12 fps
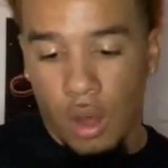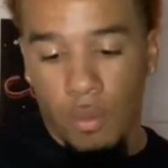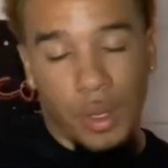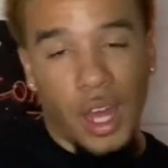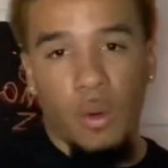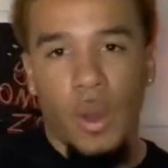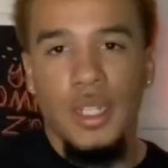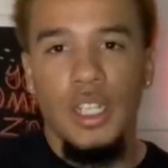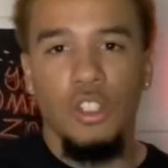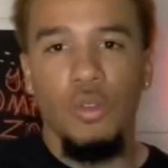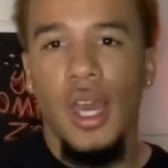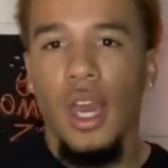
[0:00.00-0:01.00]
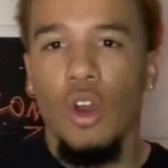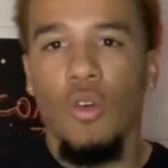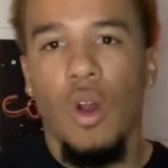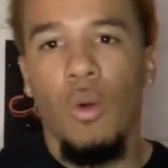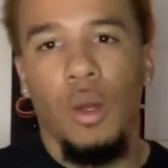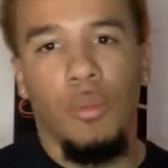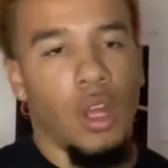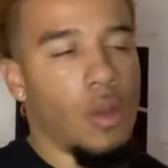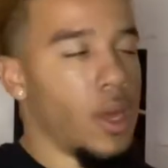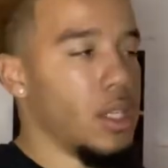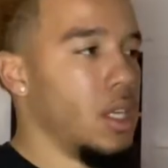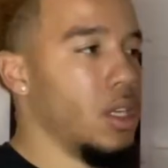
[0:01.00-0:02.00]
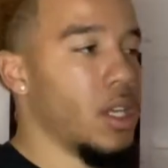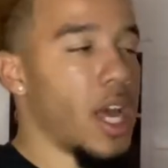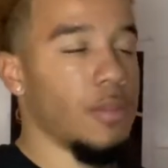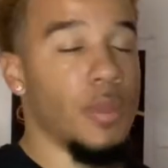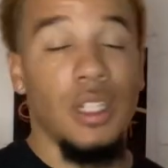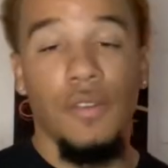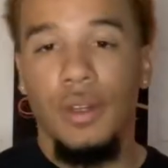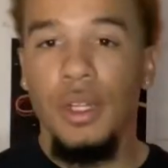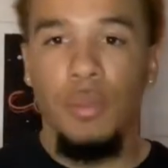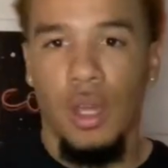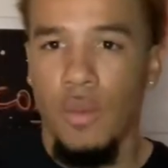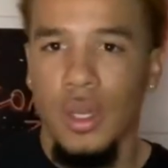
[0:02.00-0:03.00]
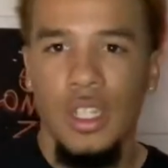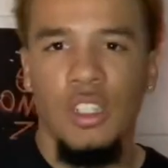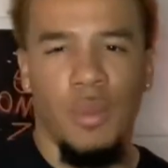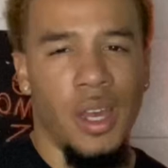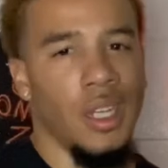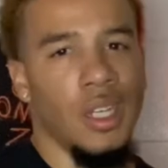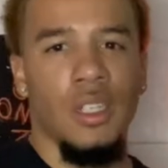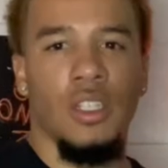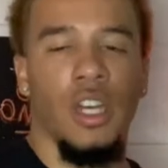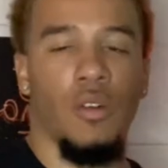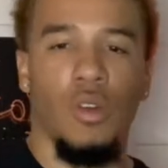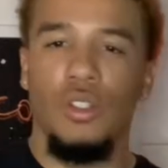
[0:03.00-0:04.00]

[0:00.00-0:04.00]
Plain white tees, you can't go wrong with a plain white tee. Not specifically plain white tees, plain tees in general.